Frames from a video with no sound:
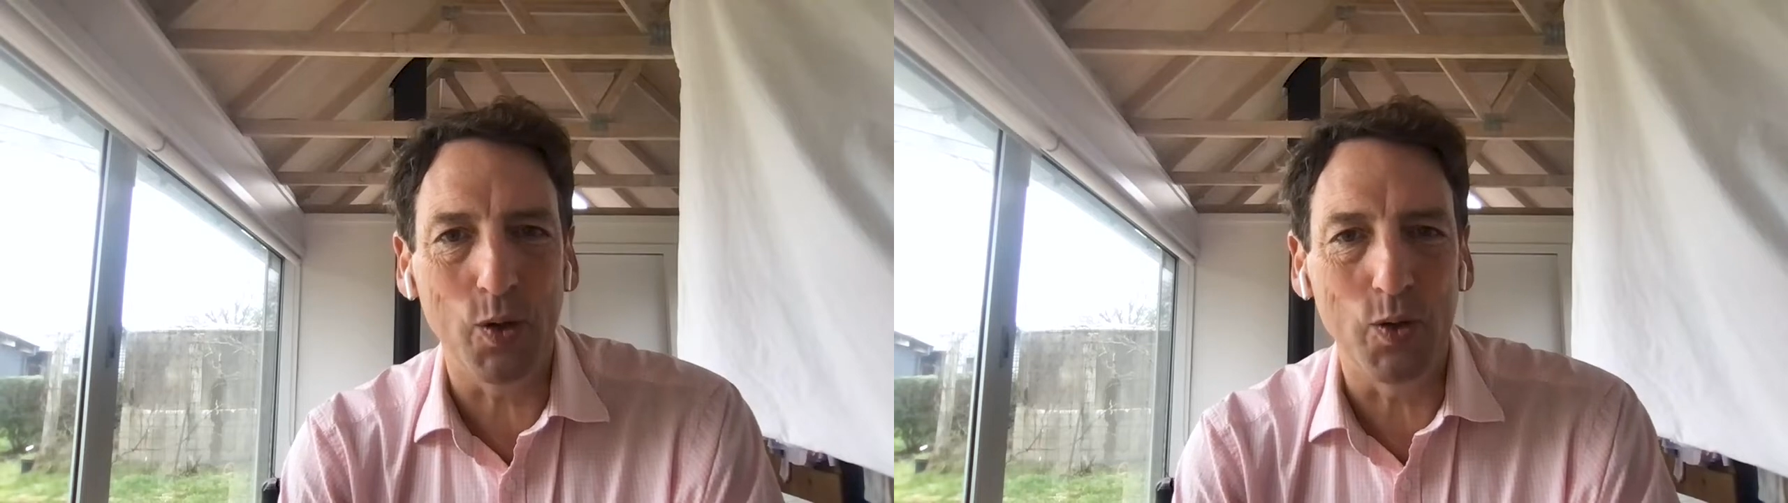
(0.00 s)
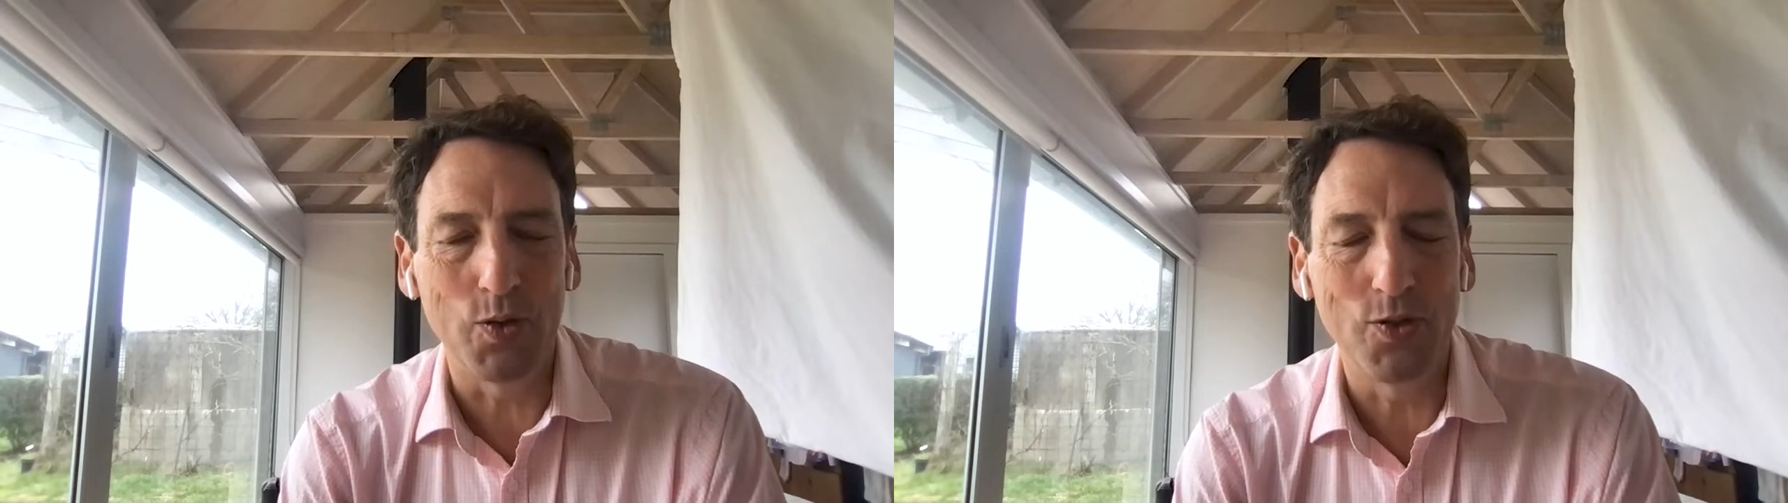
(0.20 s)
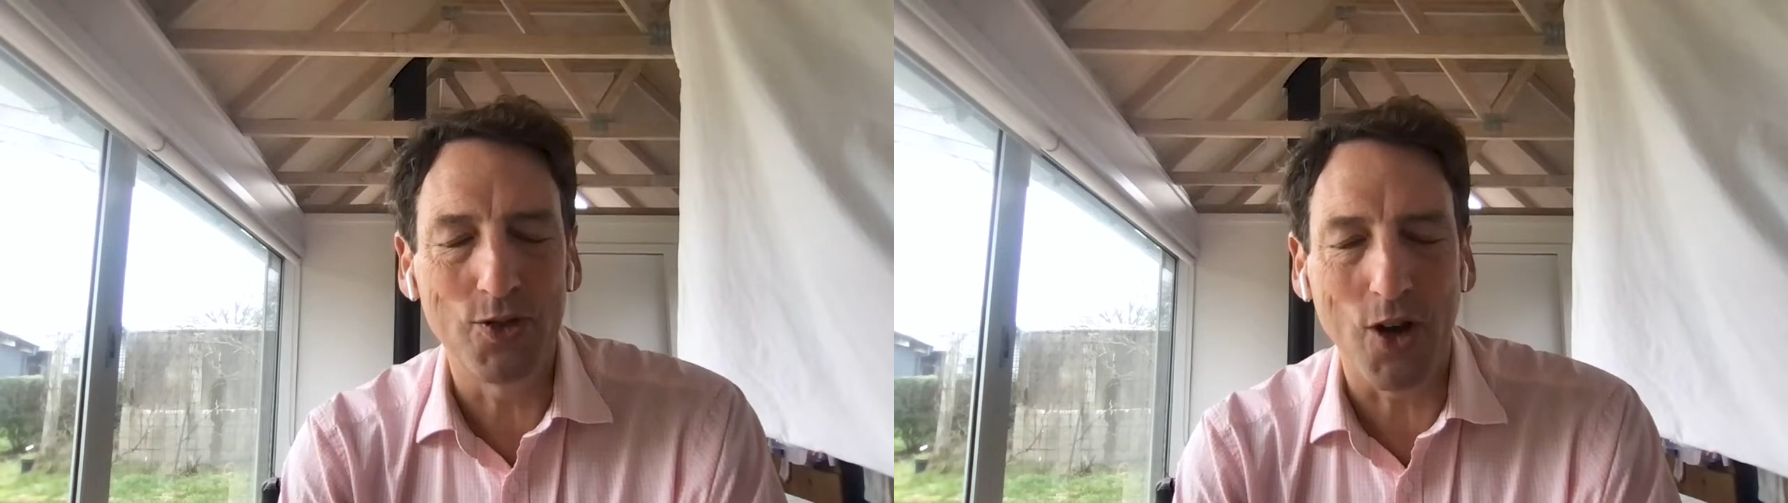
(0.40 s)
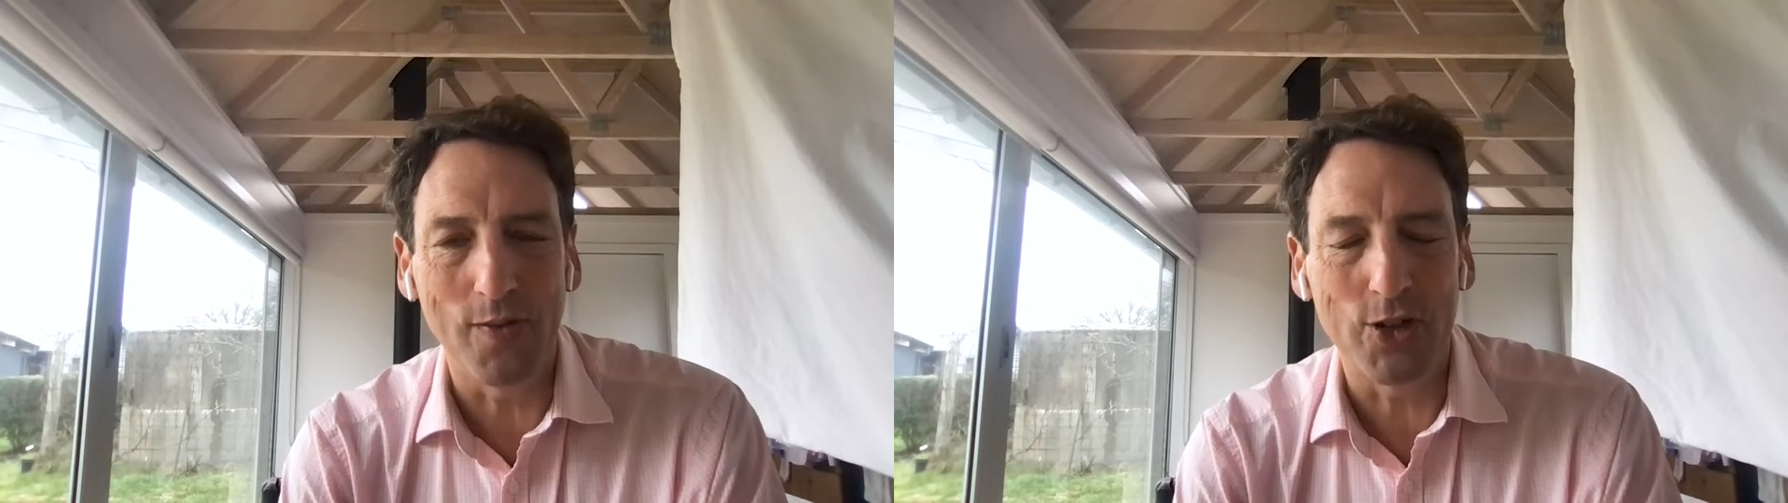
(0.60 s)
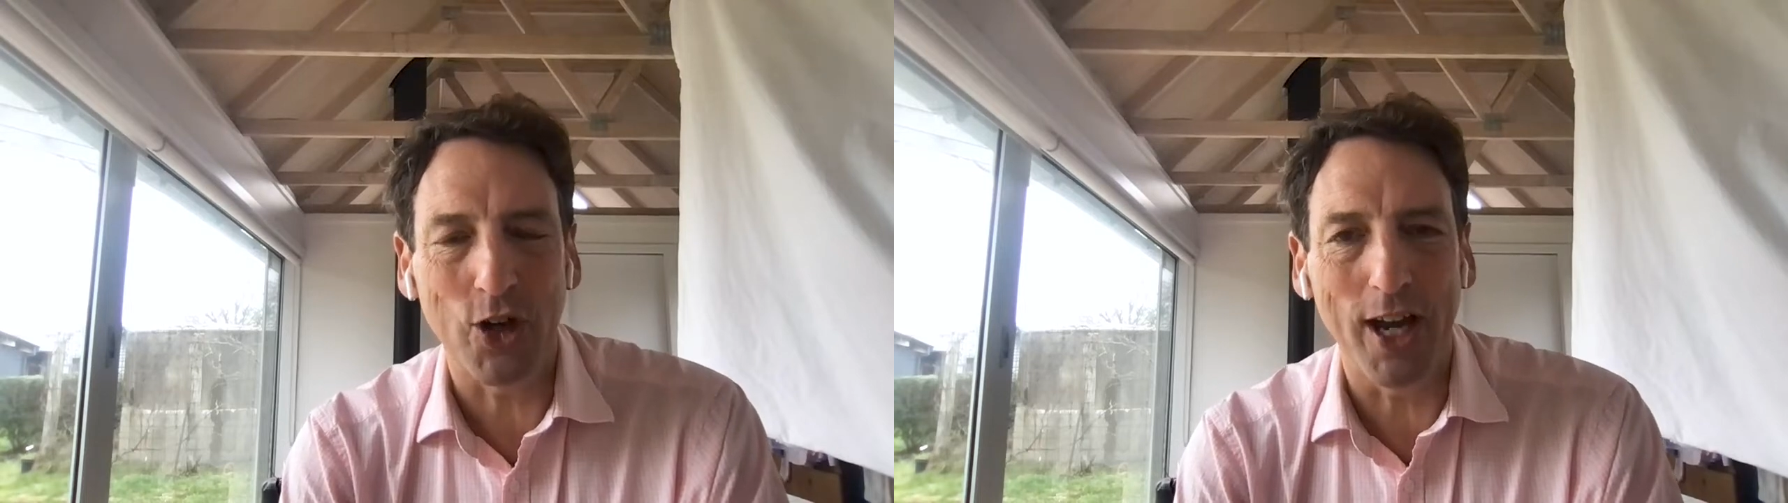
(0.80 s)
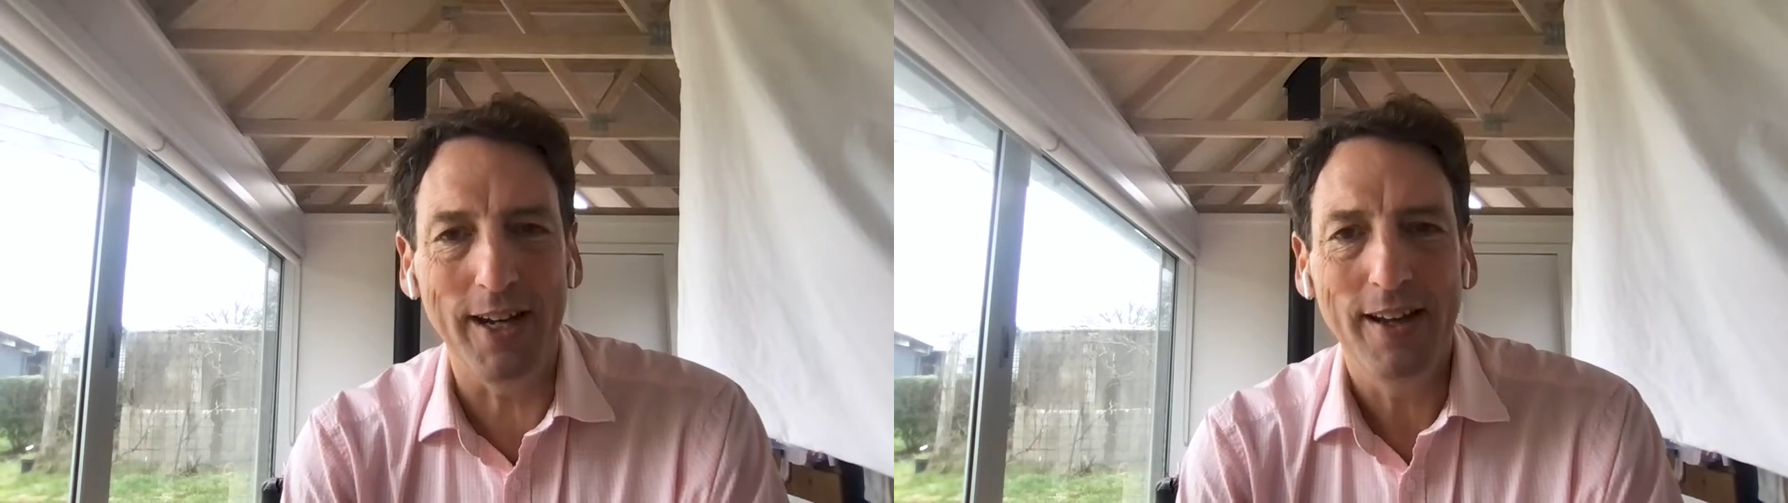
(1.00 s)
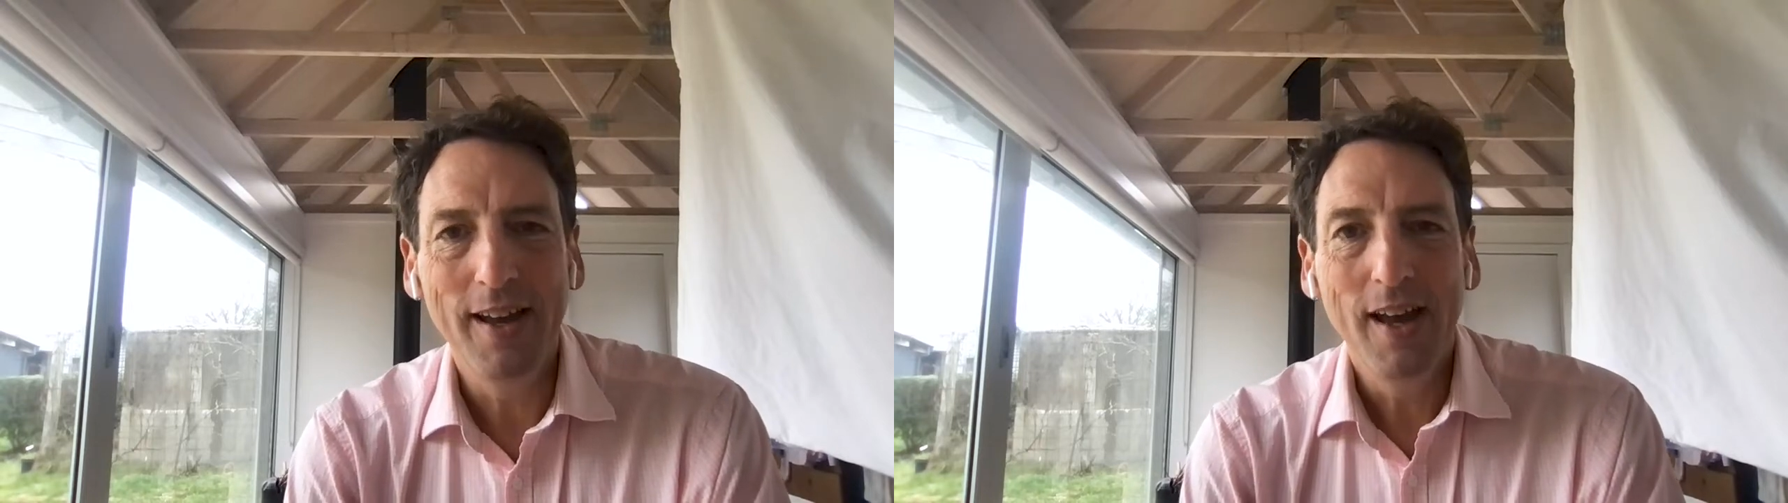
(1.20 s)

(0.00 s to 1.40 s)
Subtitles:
who drove a train.